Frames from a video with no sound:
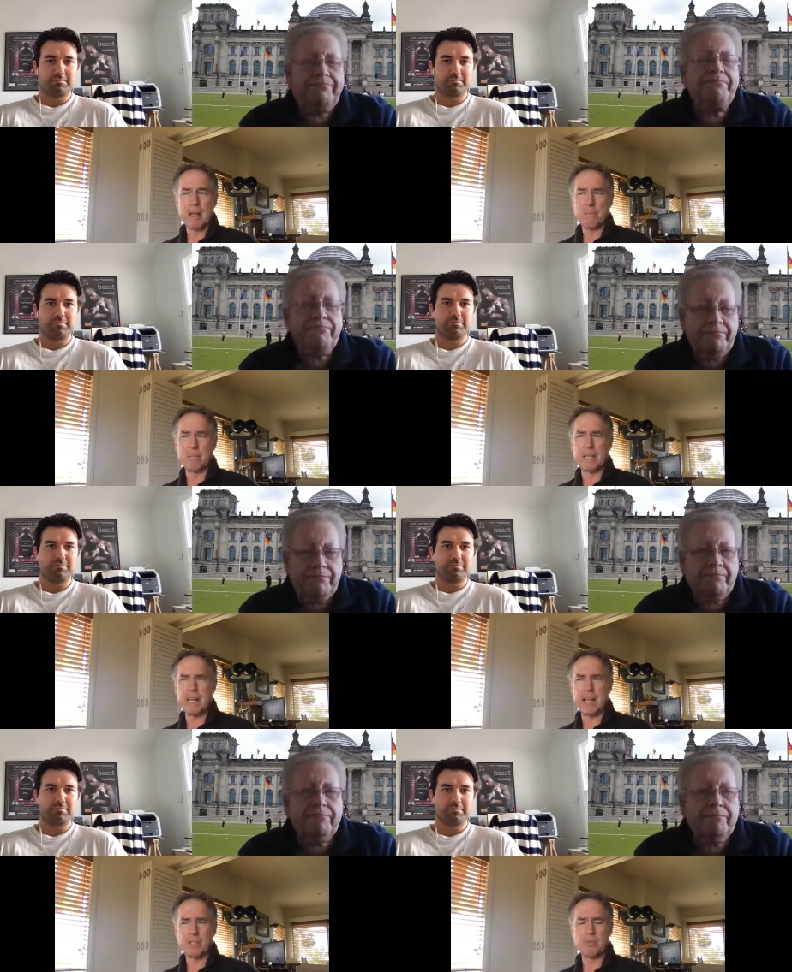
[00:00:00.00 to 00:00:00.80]
Speaker 1: but
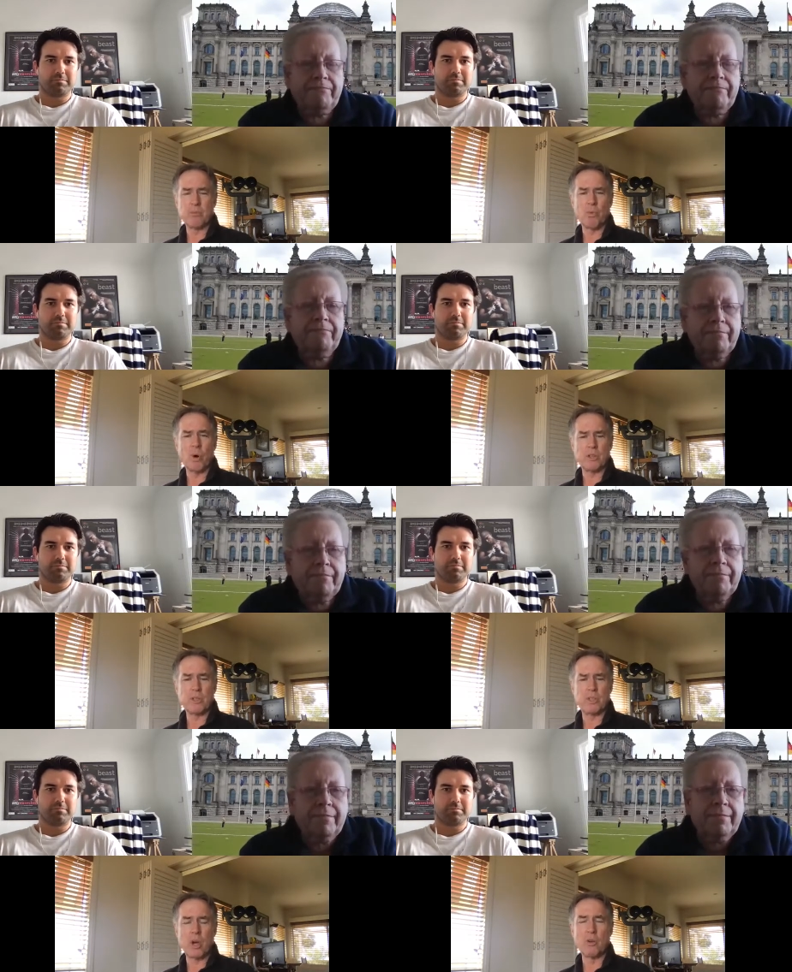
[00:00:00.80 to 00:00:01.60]
that's what
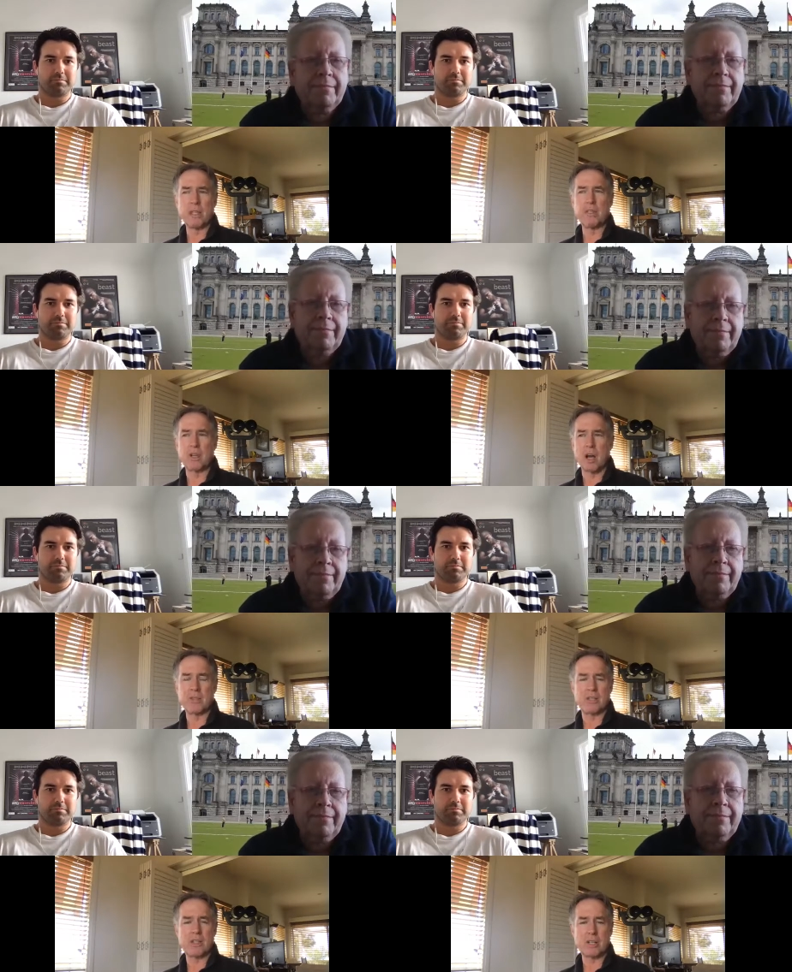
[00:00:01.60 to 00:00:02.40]
show these guys
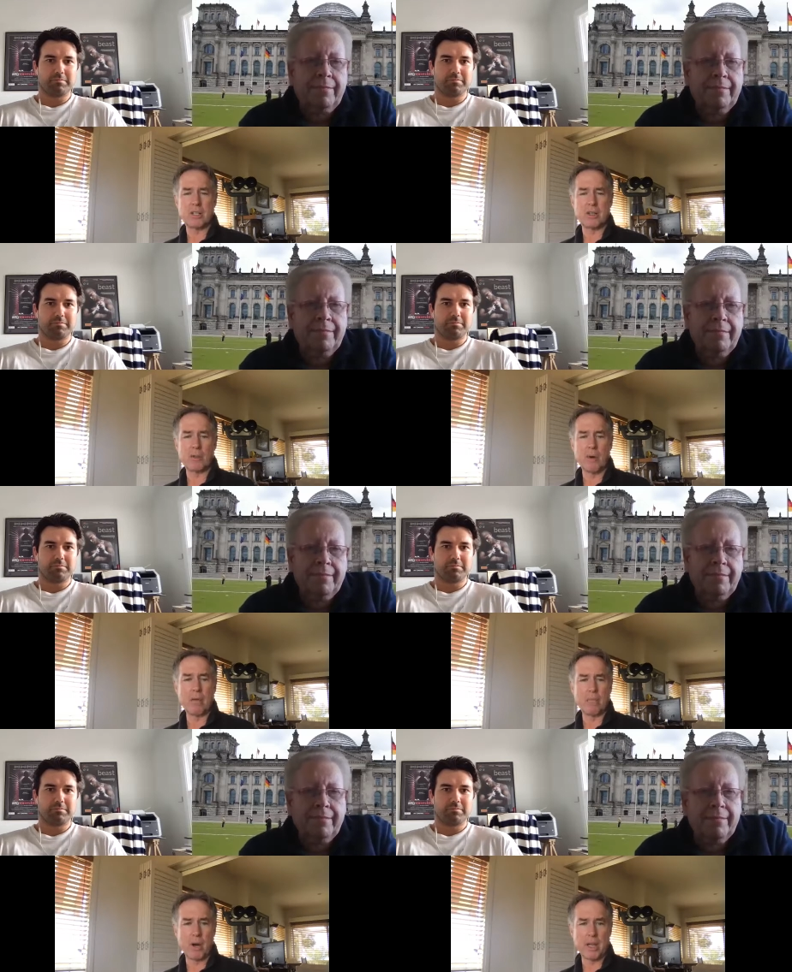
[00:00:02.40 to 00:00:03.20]
as such
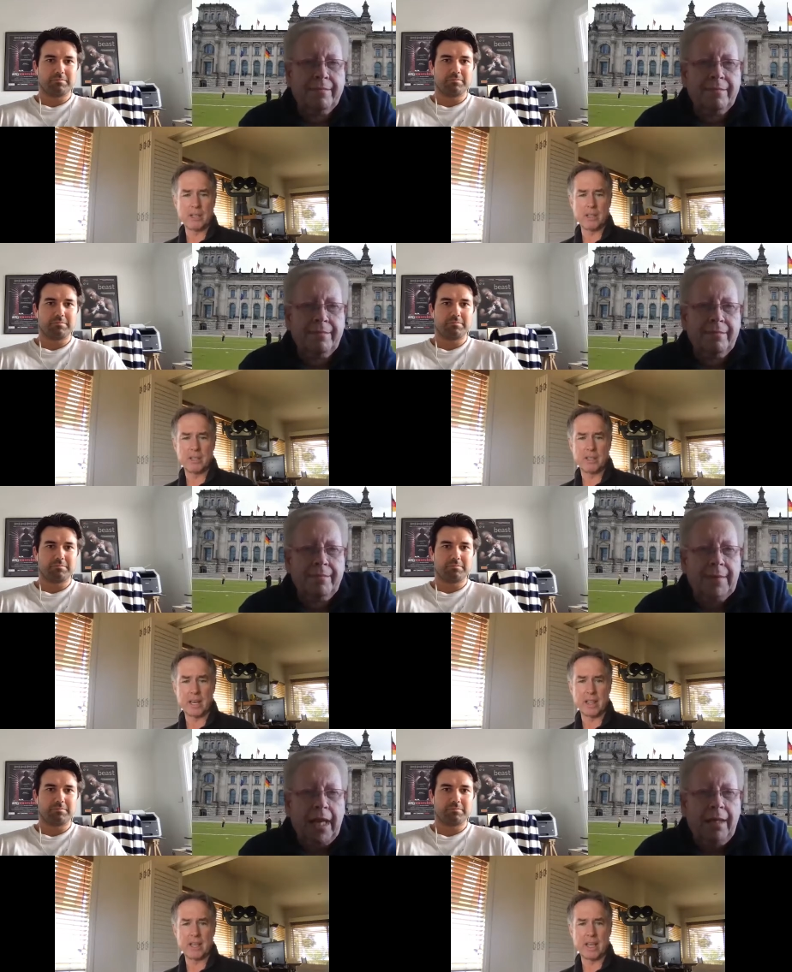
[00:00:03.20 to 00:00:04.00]
groundbreakers i
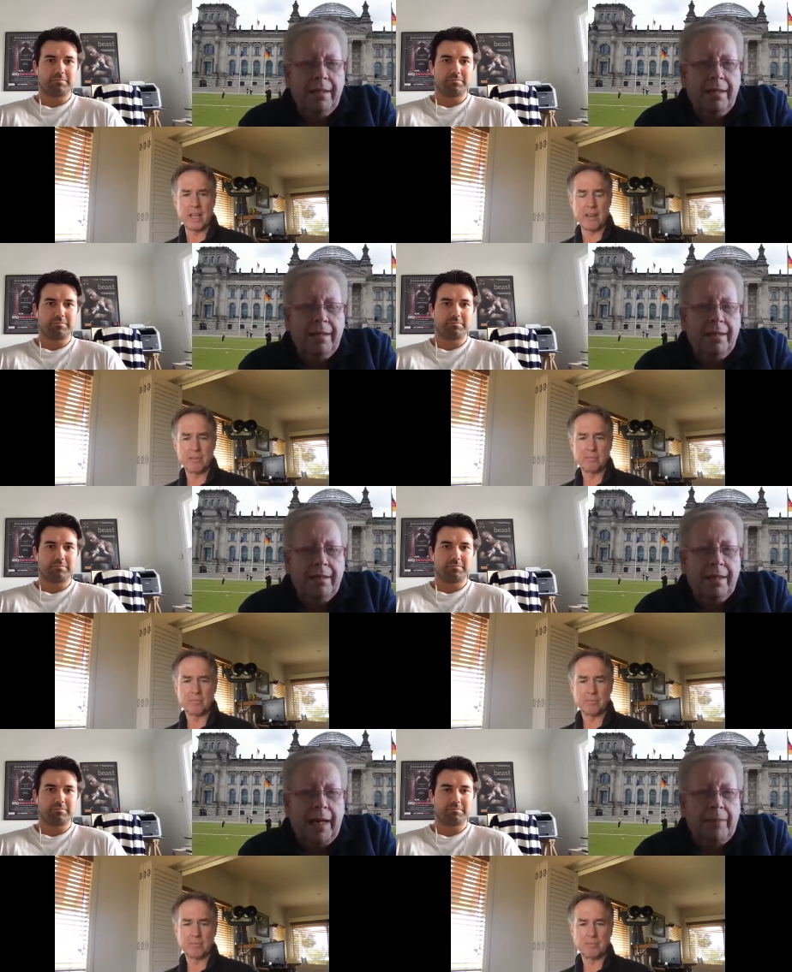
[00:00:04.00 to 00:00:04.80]
think
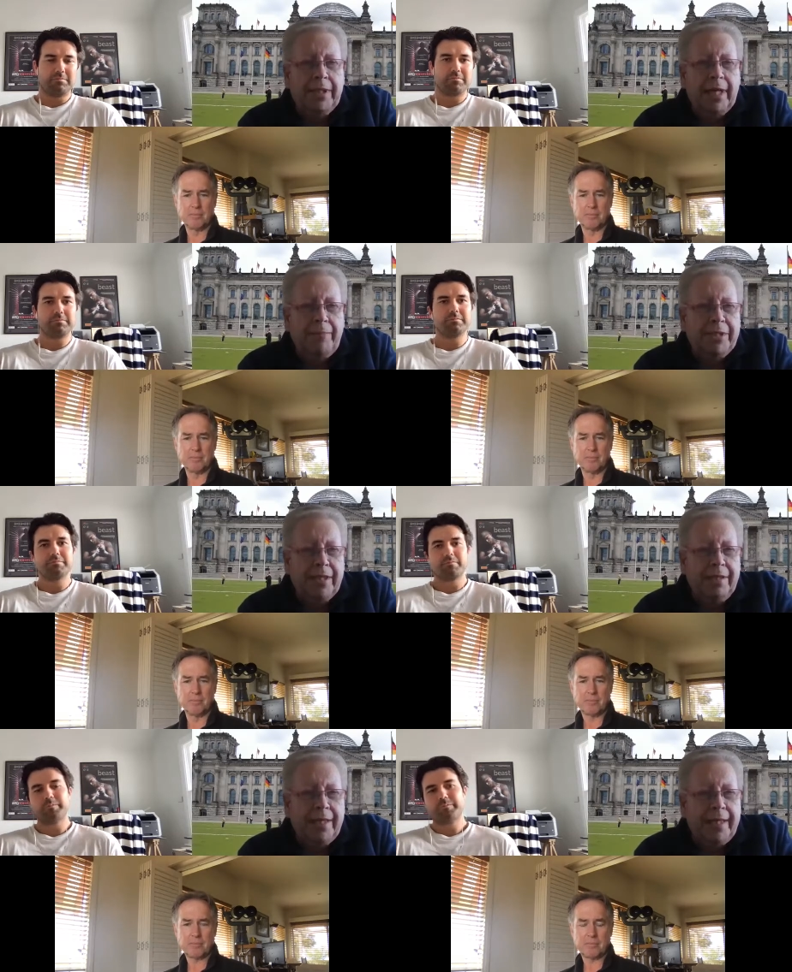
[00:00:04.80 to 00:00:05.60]

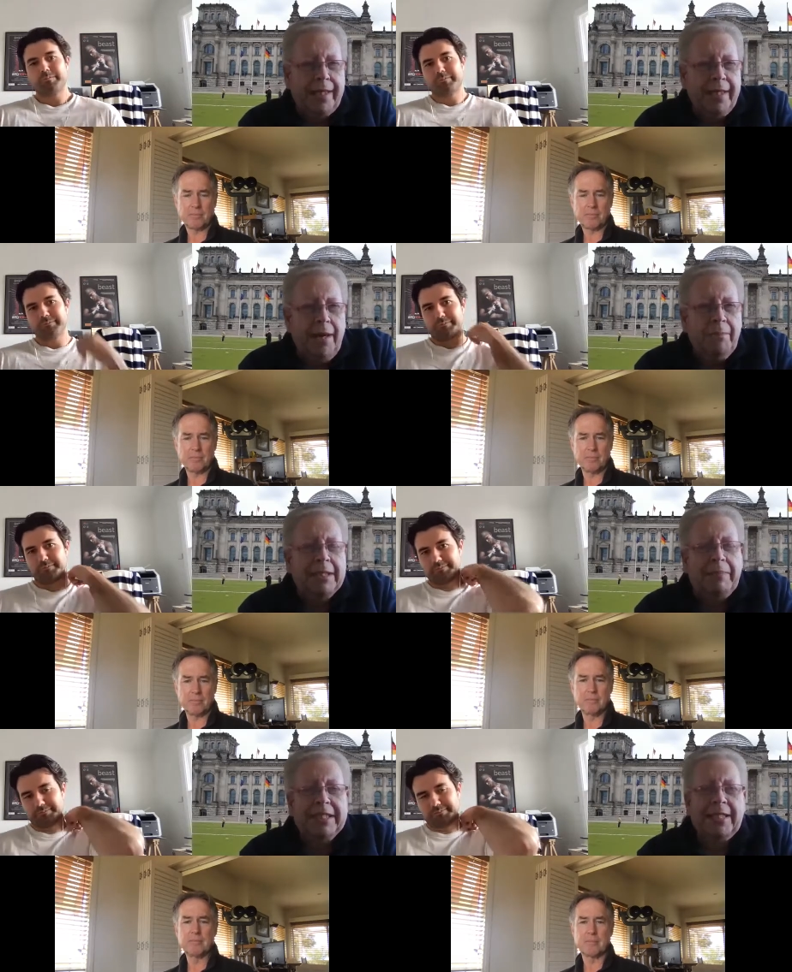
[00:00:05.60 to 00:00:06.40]
Speaker 2: absolutely
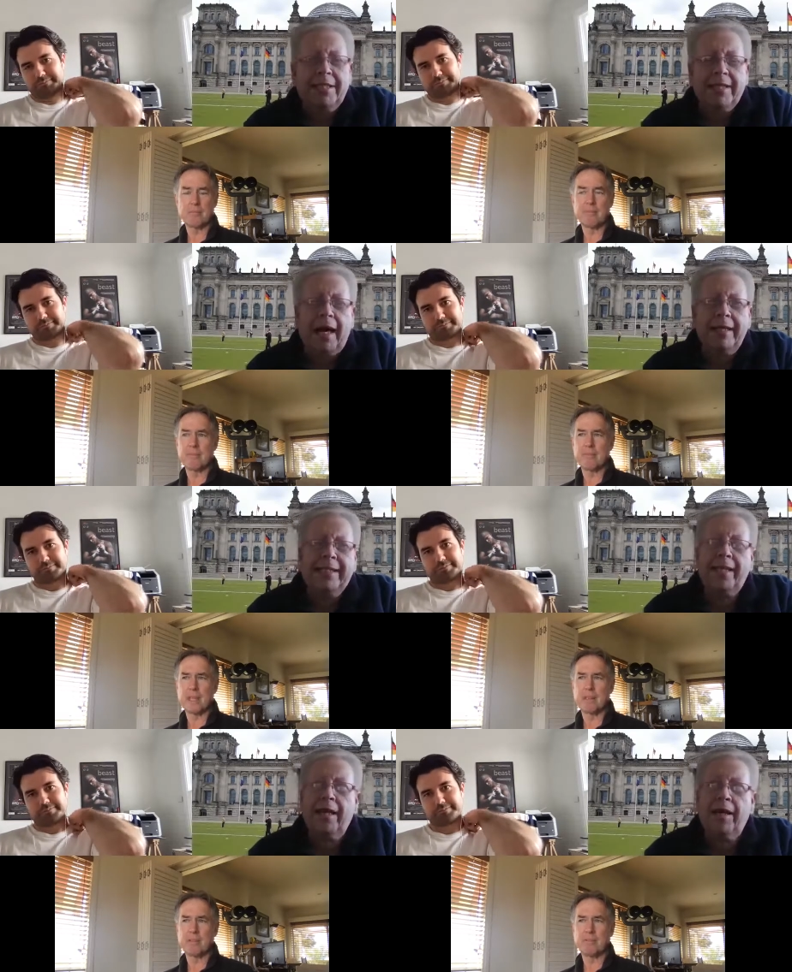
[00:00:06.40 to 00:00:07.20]
but but this
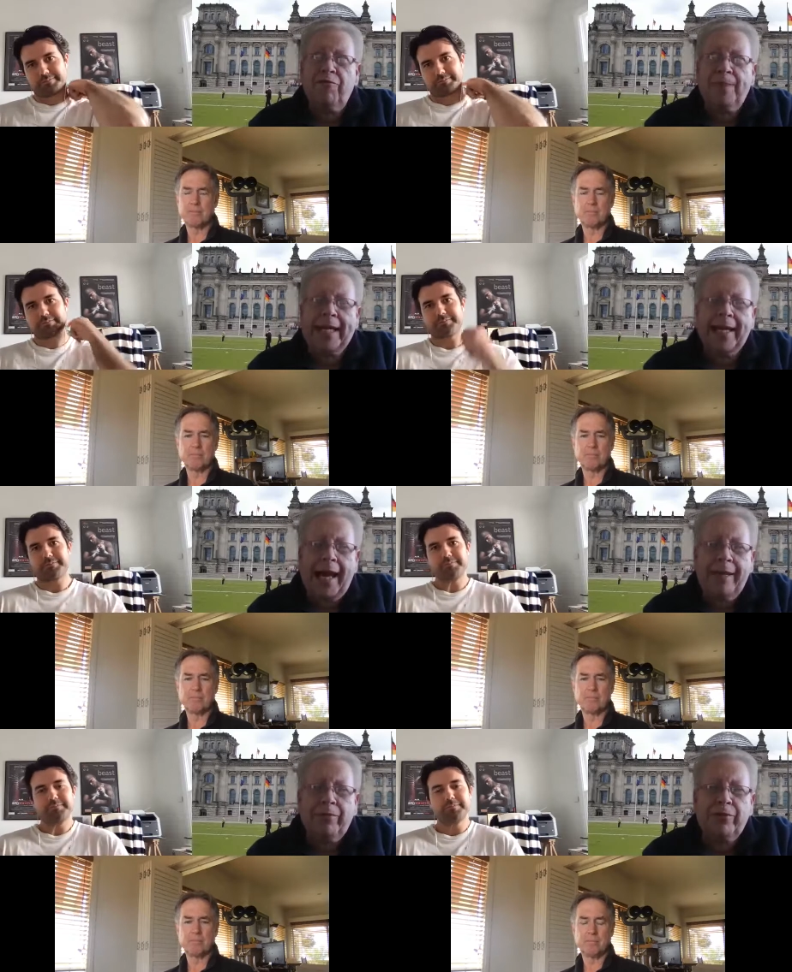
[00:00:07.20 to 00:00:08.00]
idea of being
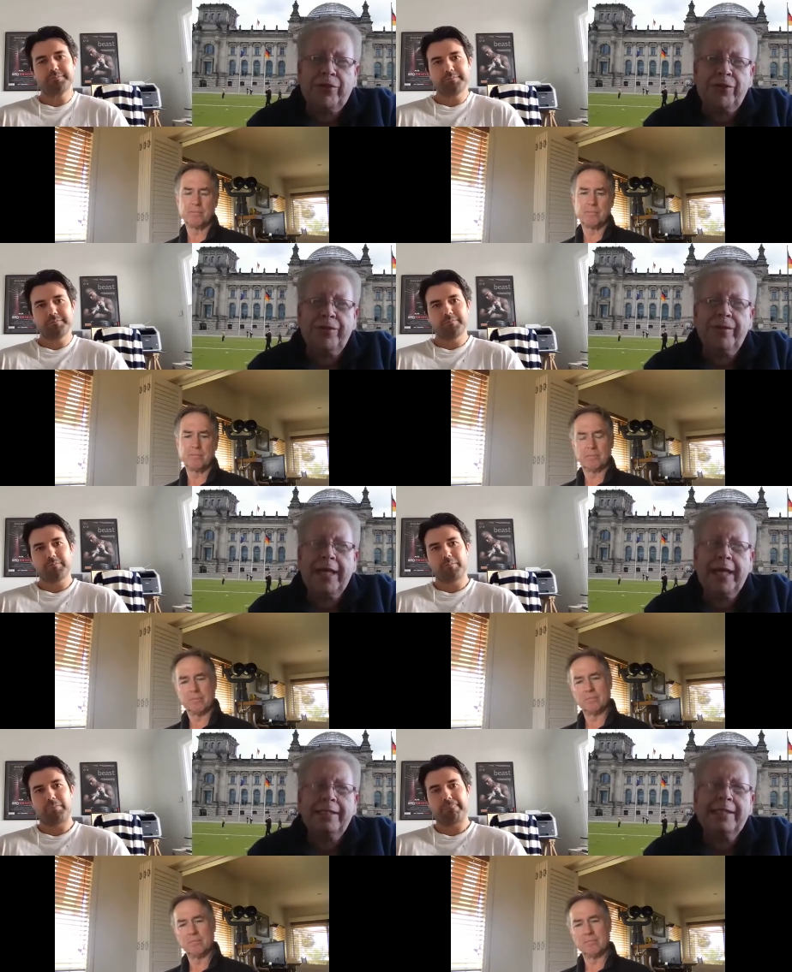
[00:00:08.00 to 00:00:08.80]
able to
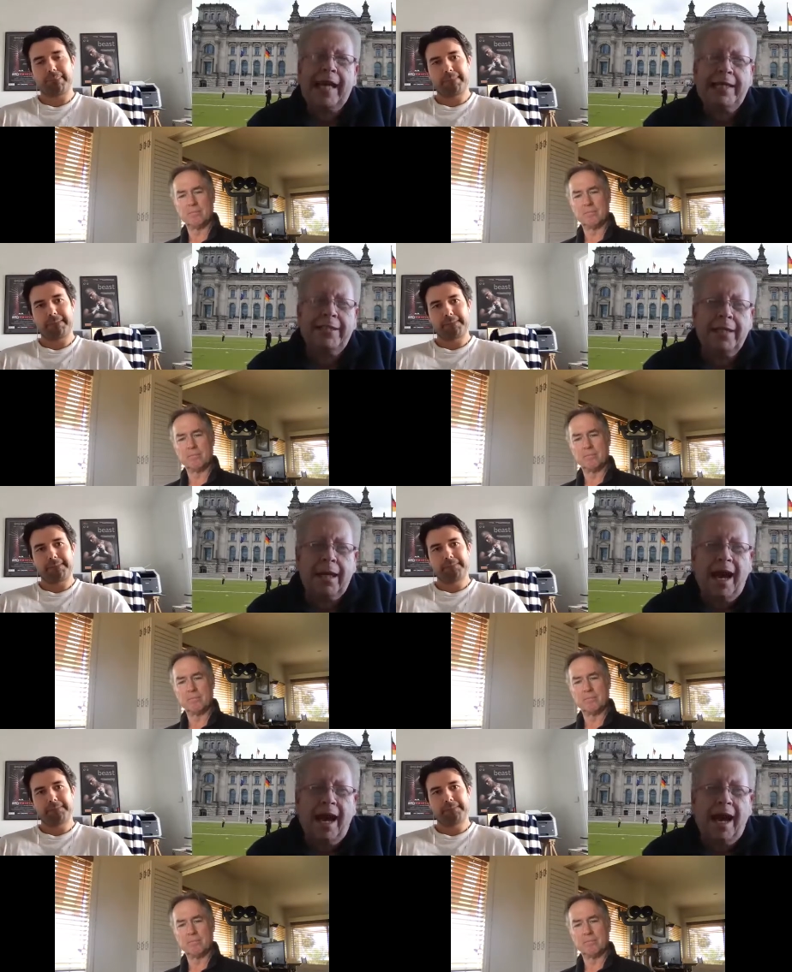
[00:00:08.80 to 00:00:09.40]
taste and